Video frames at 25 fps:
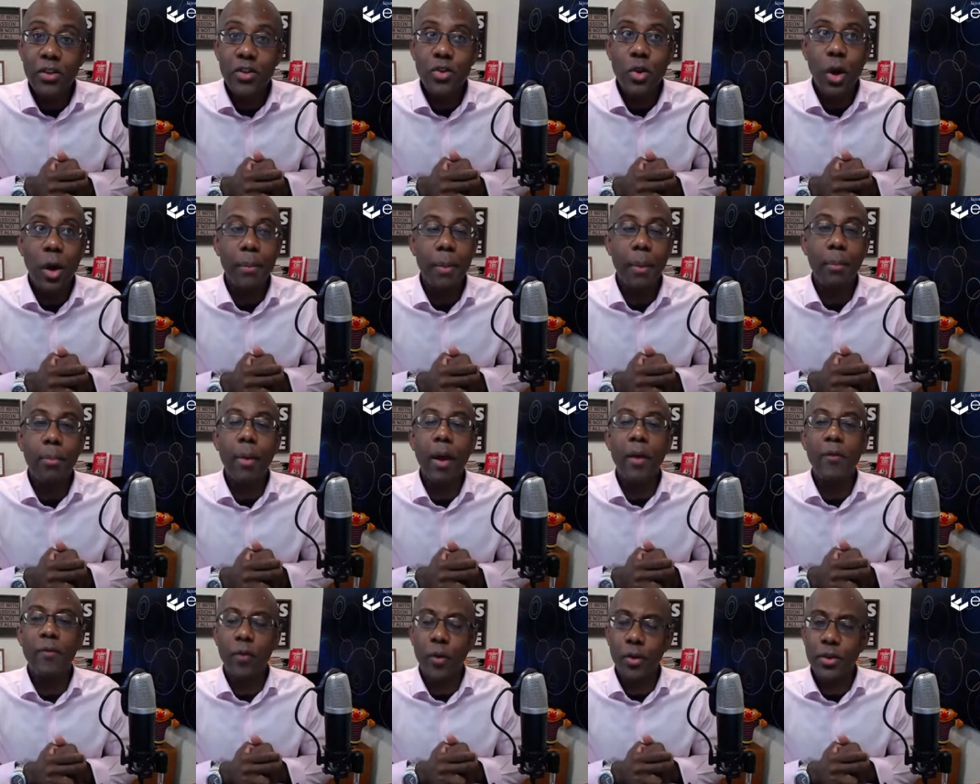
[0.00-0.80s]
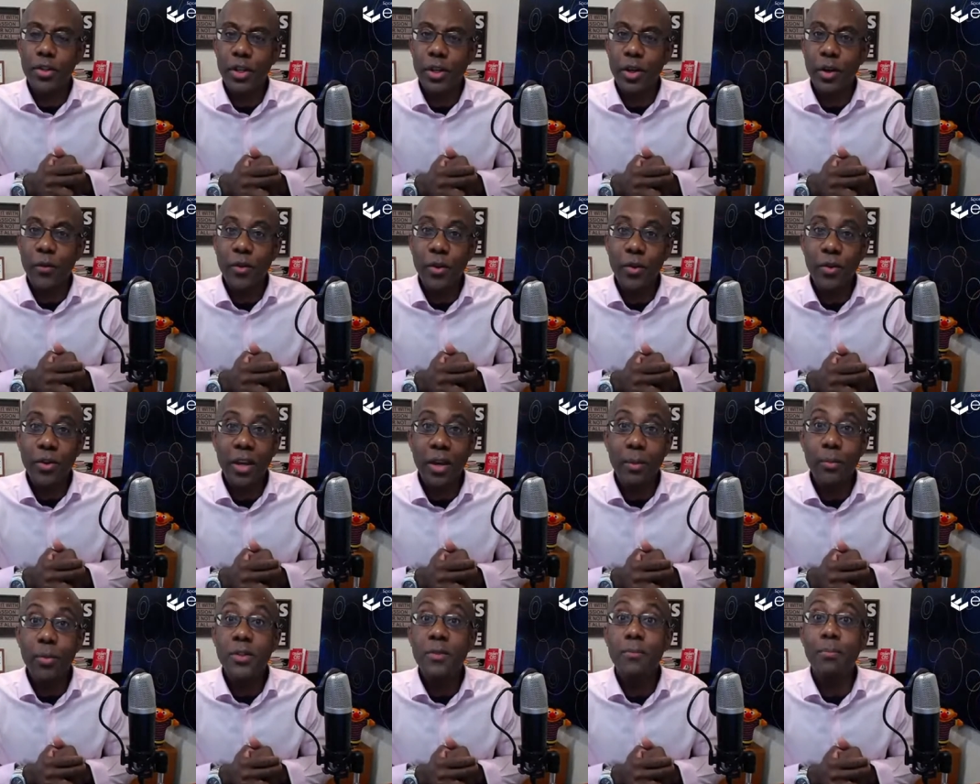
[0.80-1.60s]
So I remember my first interview,
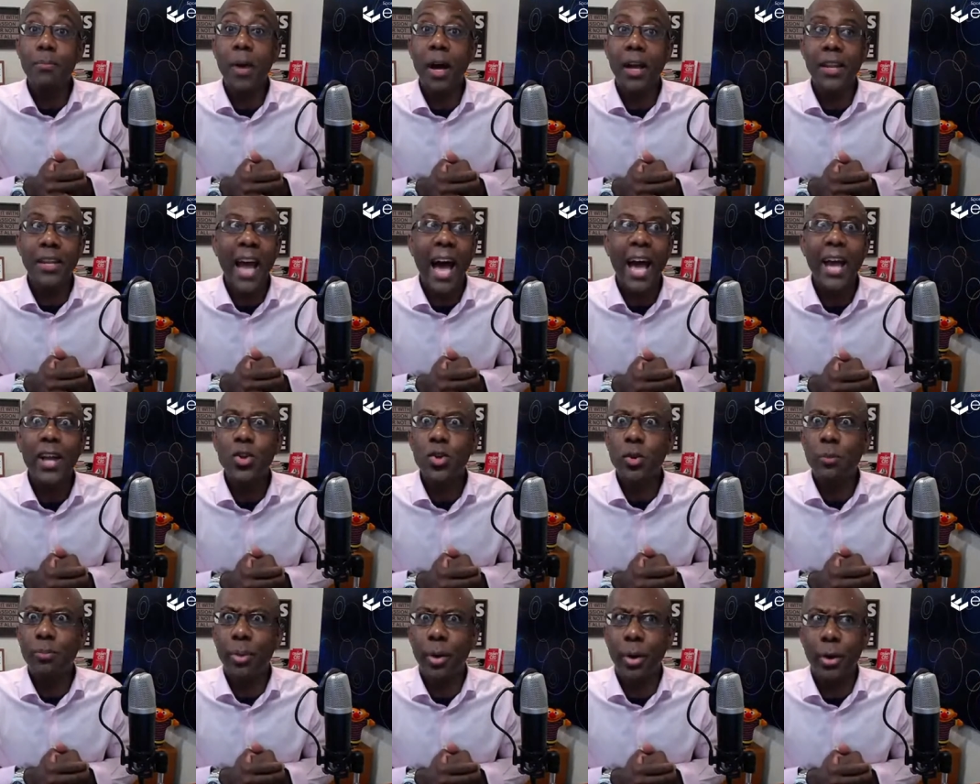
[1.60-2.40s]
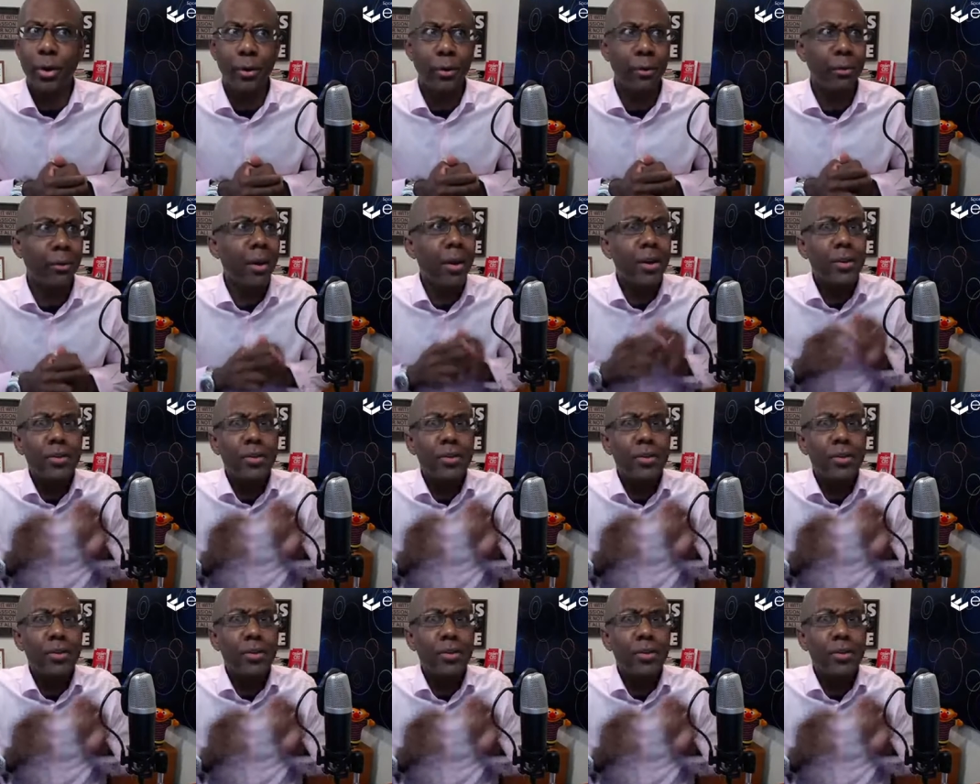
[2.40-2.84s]
Kim, was Nigel Burton.